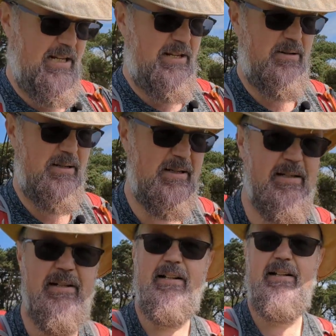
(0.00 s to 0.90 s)
you know,
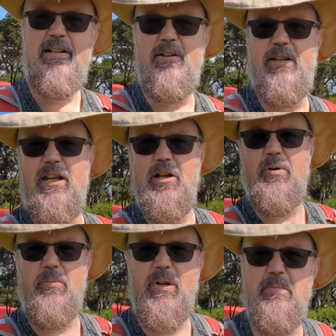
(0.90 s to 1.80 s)
looking it up
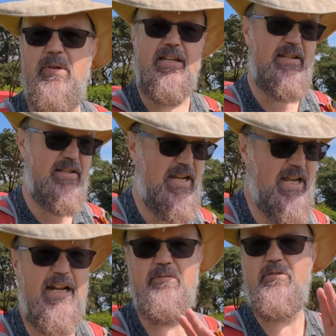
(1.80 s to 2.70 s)
on Wikipedia,
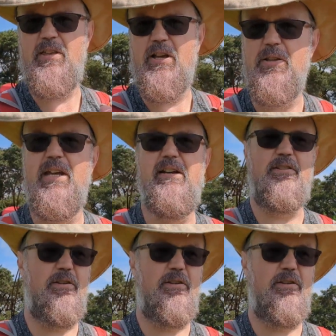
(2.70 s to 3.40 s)
taking everything on there as